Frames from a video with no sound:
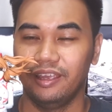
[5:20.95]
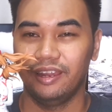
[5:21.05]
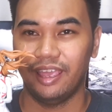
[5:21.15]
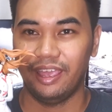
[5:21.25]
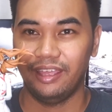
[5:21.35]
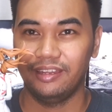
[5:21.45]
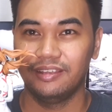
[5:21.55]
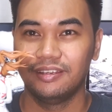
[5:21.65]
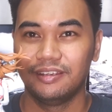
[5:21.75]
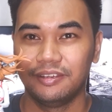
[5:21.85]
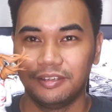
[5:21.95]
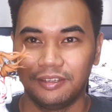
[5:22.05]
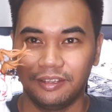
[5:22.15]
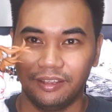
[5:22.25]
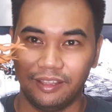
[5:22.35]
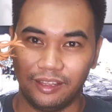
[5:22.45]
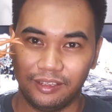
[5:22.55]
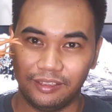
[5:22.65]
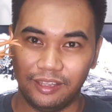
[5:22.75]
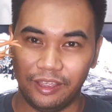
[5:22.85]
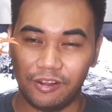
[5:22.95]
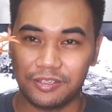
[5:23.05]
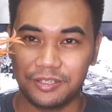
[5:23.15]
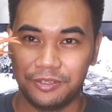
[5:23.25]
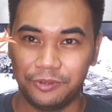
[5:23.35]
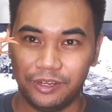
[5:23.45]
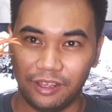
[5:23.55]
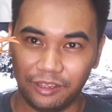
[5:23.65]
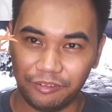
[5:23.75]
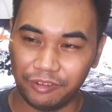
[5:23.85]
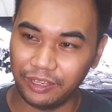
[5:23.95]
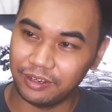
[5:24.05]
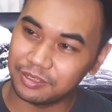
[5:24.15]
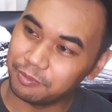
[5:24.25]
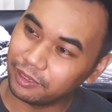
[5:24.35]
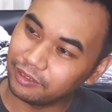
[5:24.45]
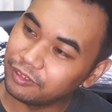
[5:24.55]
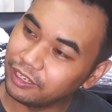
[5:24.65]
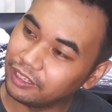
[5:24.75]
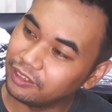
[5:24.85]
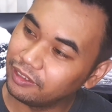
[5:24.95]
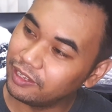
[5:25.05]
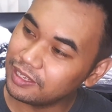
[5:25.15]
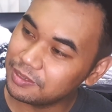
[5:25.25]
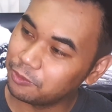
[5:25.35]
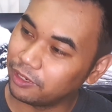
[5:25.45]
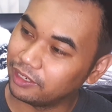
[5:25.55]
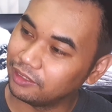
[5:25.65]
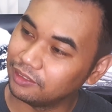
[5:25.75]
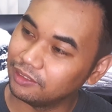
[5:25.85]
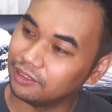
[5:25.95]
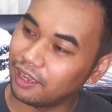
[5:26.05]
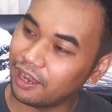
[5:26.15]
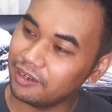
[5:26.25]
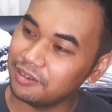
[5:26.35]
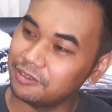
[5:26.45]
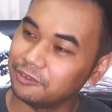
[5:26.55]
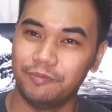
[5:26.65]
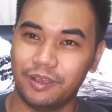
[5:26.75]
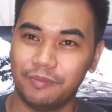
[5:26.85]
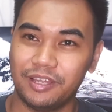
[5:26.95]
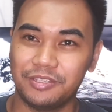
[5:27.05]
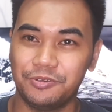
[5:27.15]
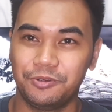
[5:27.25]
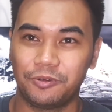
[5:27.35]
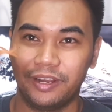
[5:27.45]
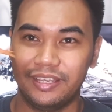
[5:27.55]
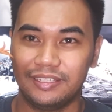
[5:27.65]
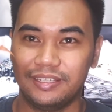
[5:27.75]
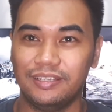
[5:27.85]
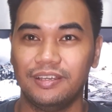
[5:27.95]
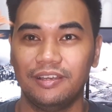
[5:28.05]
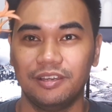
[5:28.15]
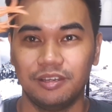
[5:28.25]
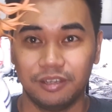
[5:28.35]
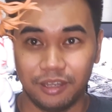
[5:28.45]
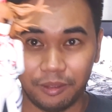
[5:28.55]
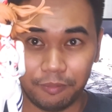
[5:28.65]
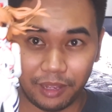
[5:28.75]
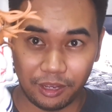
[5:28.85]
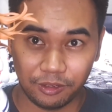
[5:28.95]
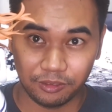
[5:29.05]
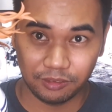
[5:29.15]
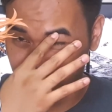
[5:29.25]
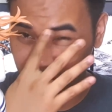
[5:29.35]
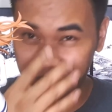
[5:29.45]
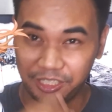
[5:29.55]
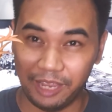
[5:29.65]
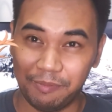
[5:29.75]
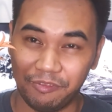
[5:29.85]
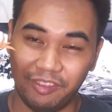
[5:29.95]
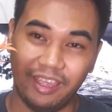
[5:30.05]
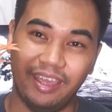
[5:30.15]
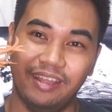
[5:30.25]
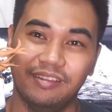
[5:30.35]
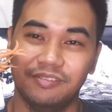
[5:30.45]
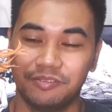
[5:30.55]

and head that they also do in other figures, but in this one, I don't know, I'm not too crazy about the shape of the head,